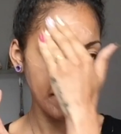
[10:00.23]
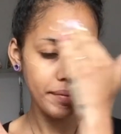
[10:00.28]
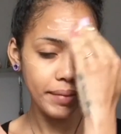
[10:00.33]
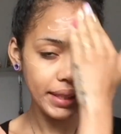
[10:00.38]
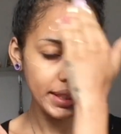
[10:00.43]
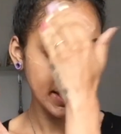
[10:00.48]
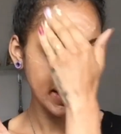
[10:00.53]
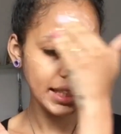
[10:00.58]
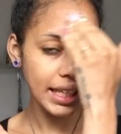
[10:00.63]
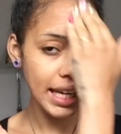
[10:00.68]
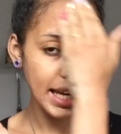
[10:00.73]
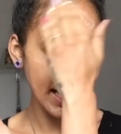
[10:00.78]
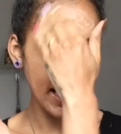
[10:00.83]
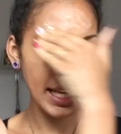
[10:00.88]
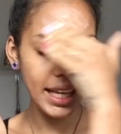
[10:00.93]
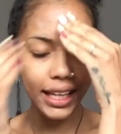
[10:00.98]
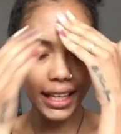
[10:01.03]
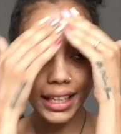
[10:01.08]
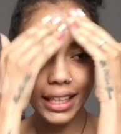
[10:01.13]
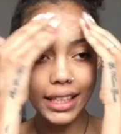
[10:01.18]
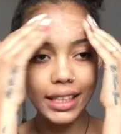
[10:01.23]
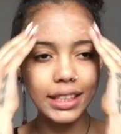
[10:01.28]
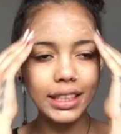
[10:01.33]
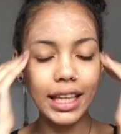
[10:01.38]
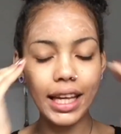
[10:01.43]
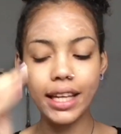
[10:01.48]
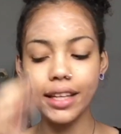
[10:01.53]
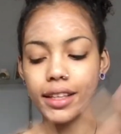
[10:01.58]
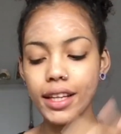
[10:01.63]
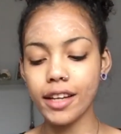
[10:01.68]
my skin is
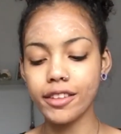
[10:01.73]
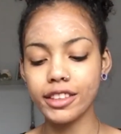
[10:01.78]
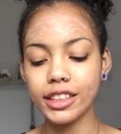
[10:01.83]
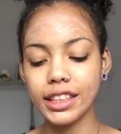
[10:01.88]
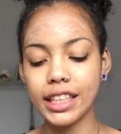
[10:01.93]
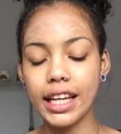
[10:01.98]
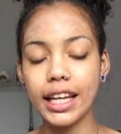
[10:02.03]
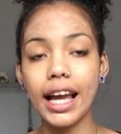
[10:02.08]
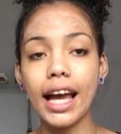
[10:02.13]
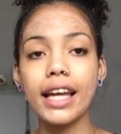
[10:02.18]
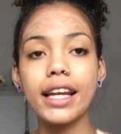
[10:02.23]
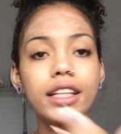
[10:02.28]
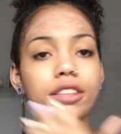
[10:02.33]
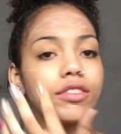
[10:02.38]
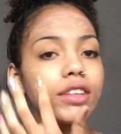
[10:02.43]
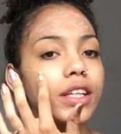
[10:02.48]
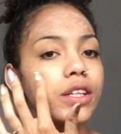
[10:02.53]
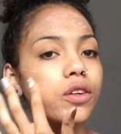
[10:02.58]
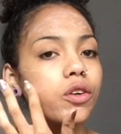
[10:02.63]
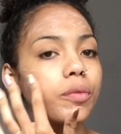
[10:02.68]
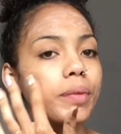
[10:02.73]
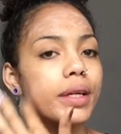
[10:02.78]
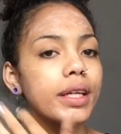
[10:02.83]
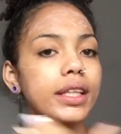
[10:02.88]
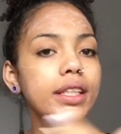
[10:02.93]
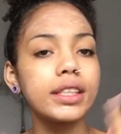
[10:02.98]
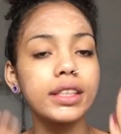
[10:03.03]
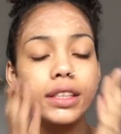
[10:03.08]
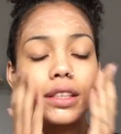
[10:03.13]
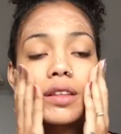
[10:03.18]
like nourishing. And it's really cool
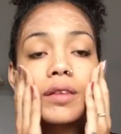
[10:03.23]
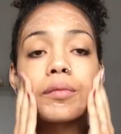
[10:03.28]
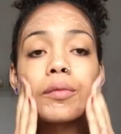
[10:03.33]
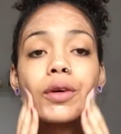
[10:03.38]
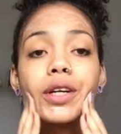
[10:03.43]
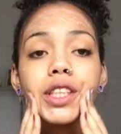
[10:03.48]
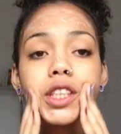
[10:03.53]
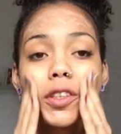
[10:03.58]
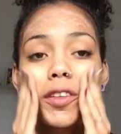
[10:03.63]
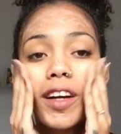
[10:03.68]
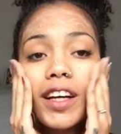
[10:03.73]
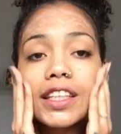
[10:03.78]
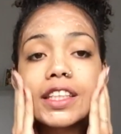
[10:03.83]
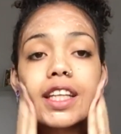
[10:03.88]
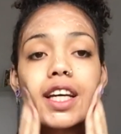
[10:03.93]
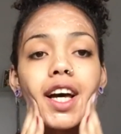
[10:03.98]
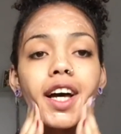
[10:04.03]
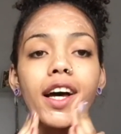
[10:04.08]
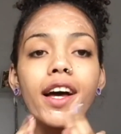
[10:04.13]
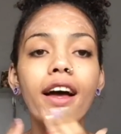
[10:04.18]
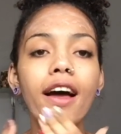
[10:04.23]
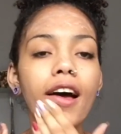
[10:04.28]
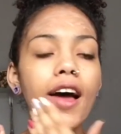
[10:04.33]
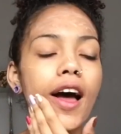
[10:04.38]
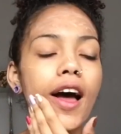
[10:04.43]
because the moisturiser